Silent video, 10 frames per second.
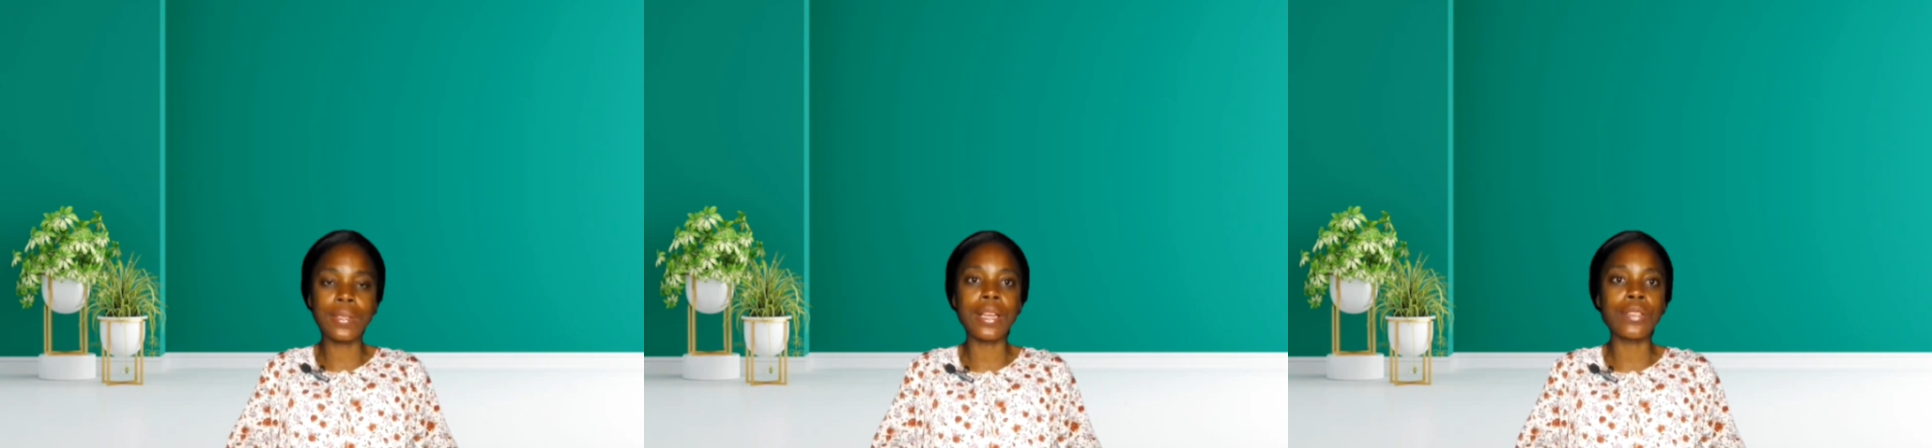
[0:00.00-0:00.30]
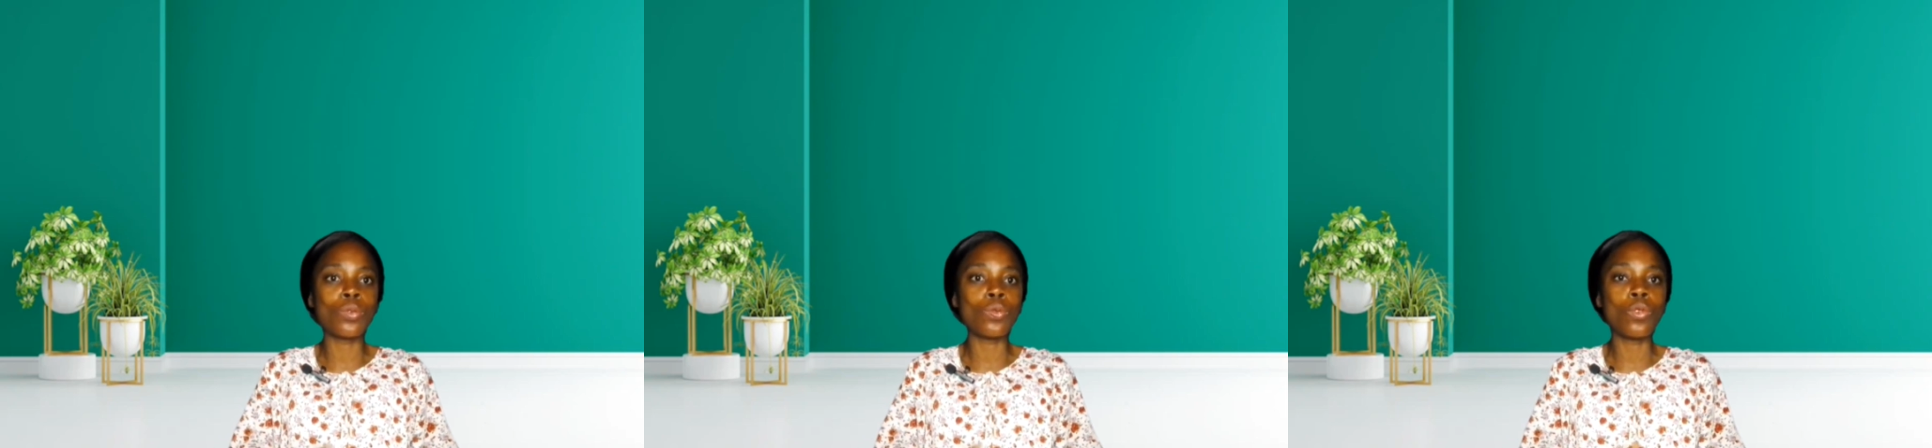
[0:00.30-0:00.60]

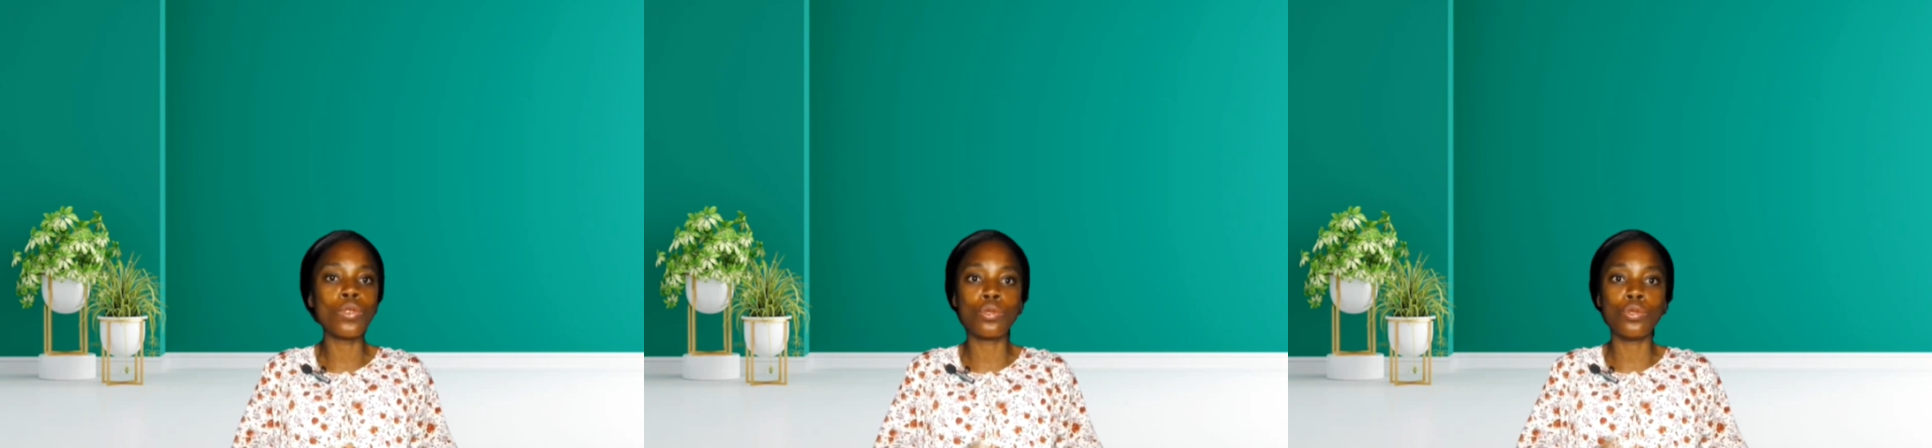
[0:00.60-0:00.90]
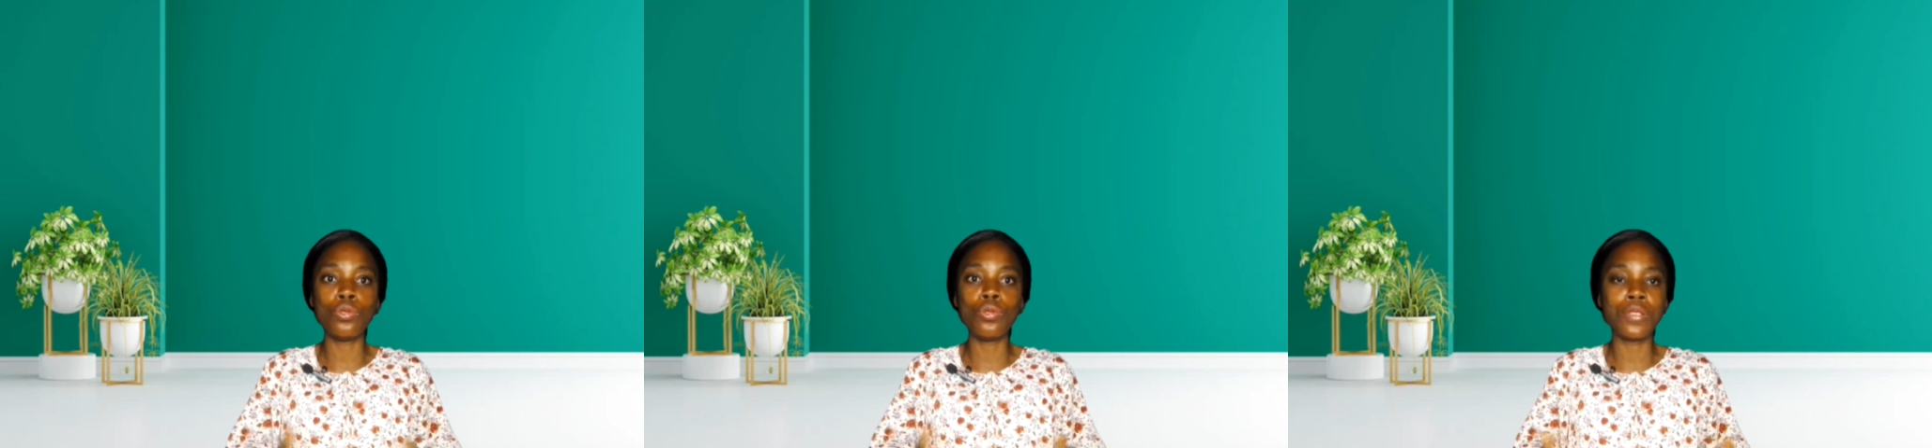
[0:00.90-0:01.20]
that you want to
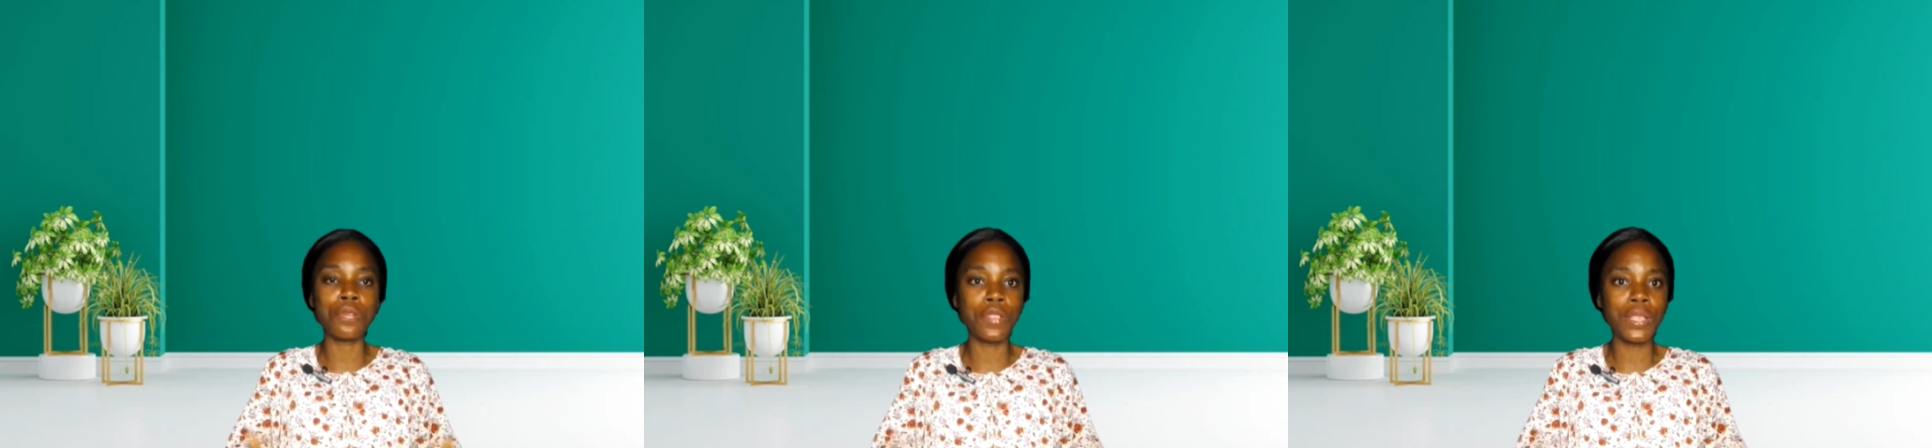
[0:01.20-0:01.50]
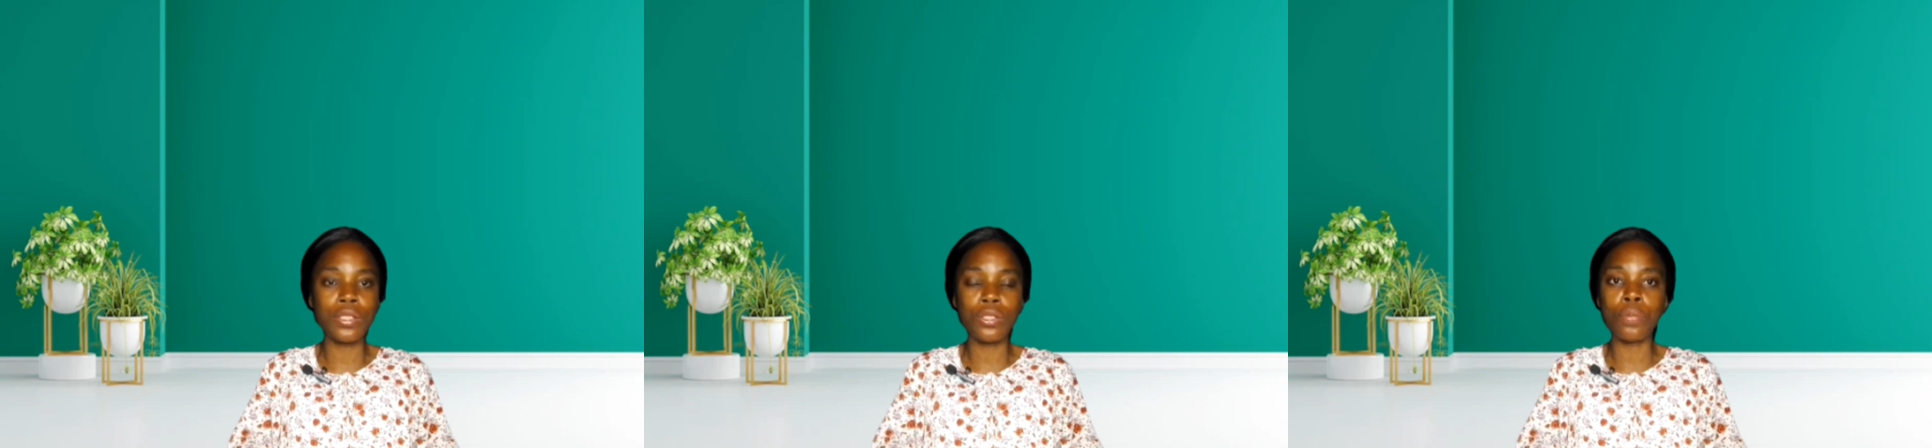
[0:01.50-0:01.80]
use in
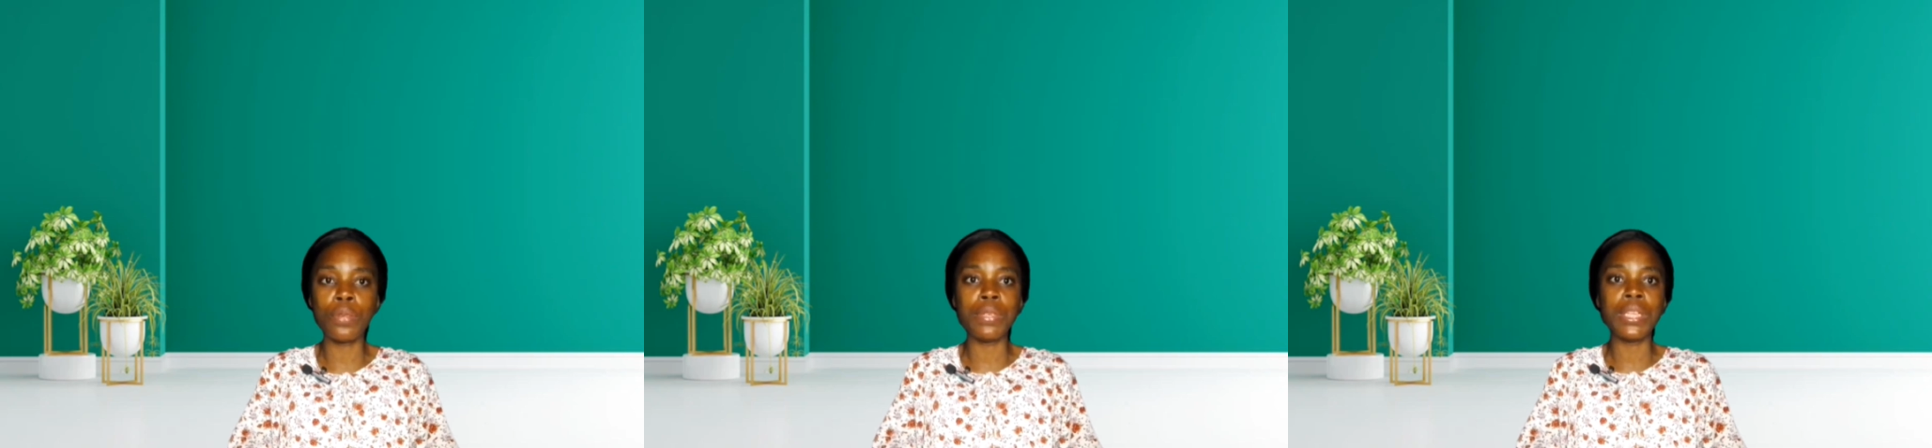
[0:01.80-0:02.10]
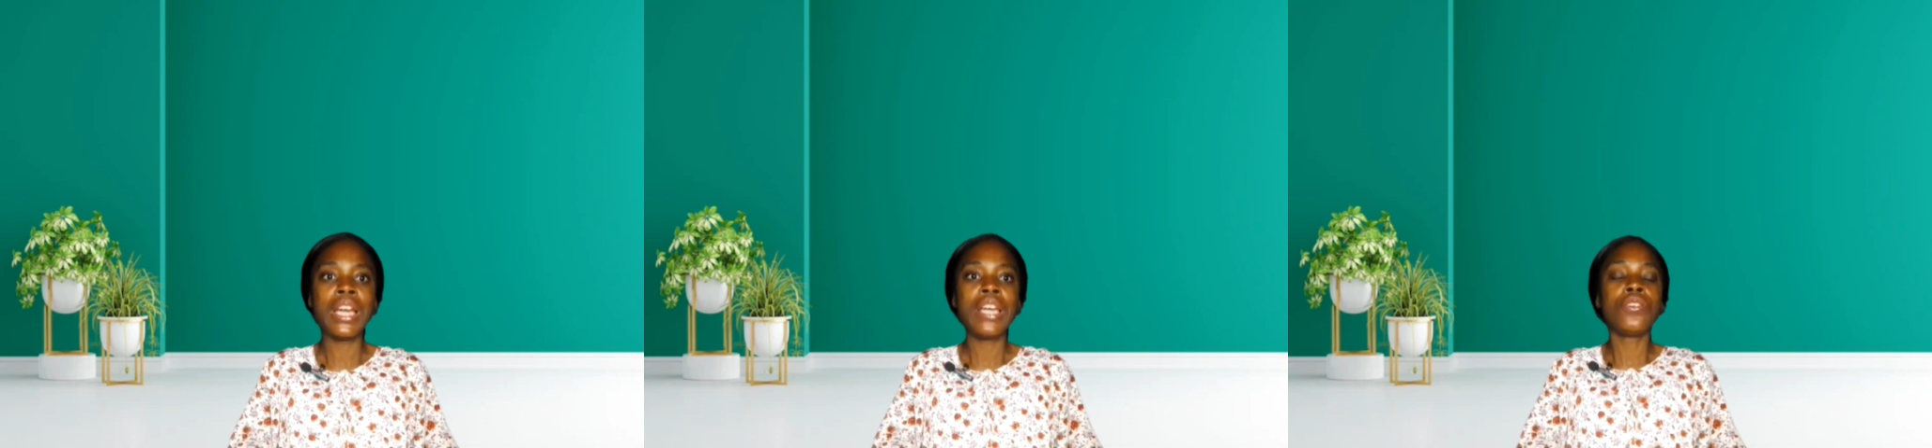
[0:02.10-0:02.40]
feeding your baby
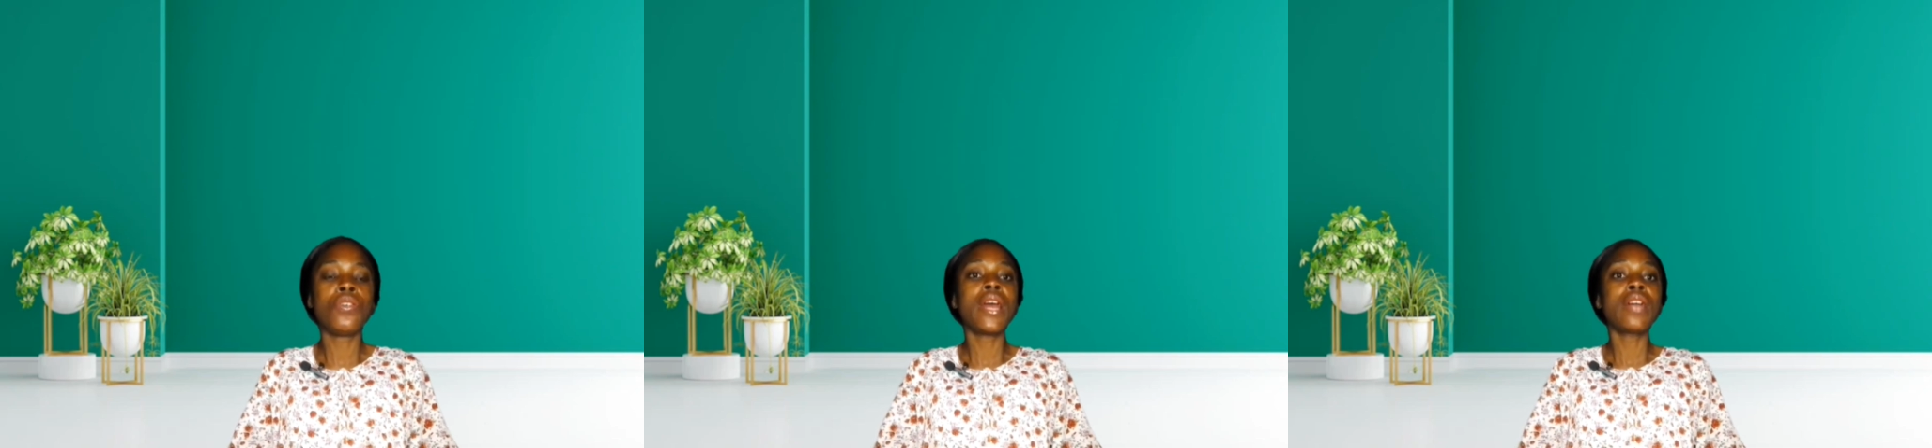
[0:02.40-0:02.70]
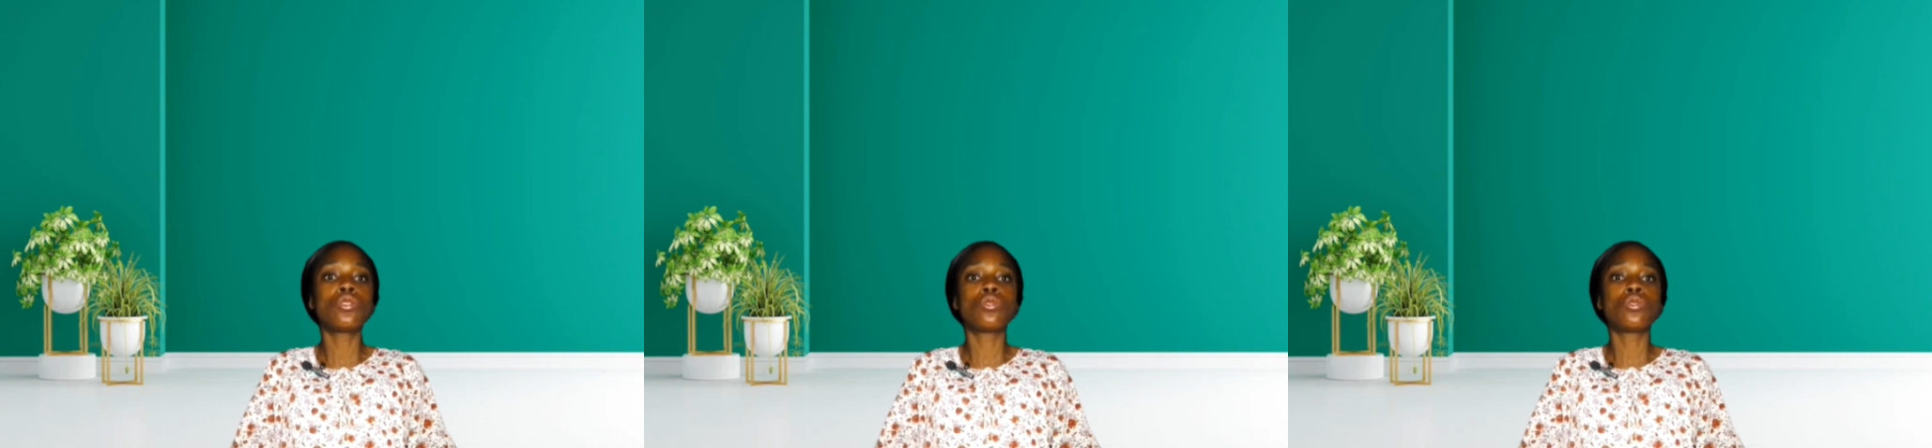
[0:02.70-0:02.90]
in order